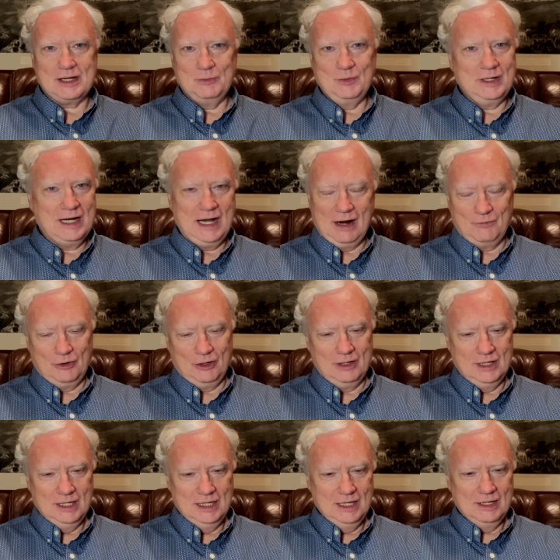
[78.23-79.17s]
that would
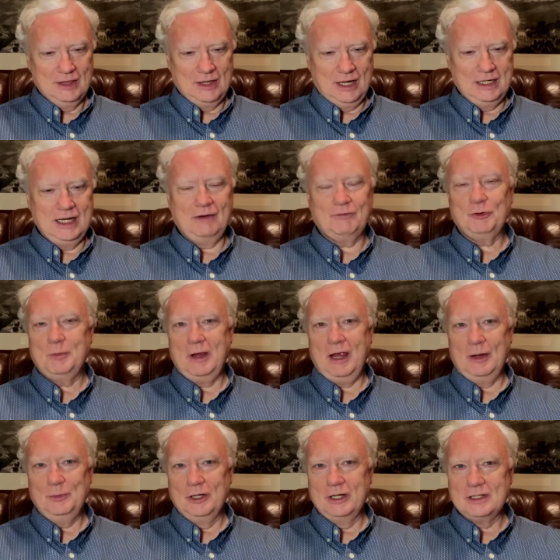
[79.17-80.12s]
never they'd never be
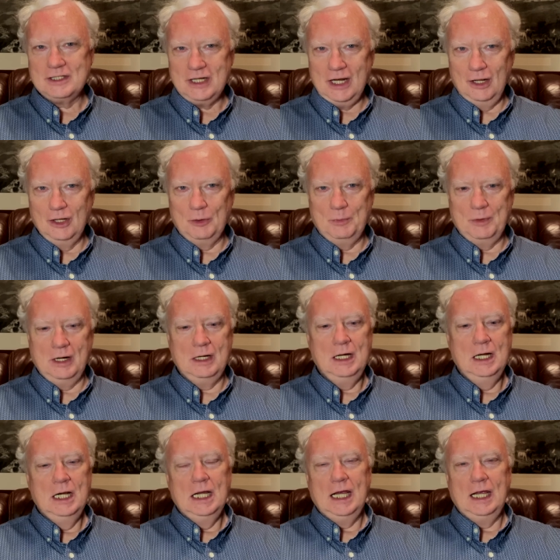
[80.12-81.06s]
able to sell them, and
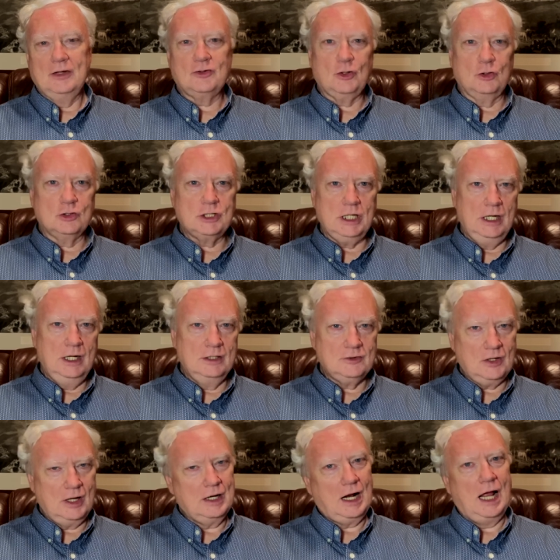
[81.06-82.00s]
and so she said,